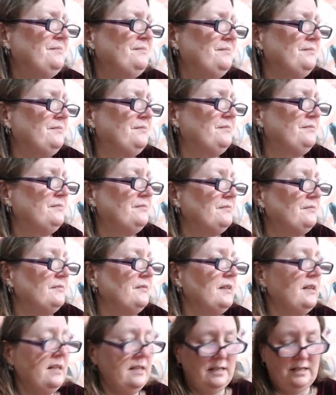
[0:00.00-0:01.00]

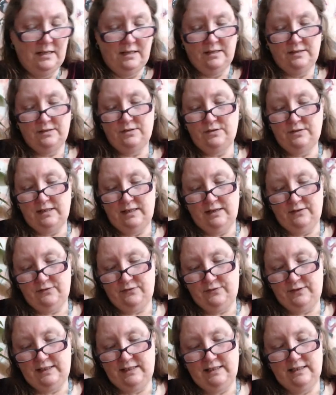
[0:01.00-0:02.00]
Do they
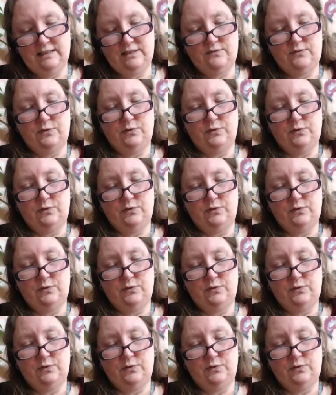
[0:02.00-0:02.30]
have feelings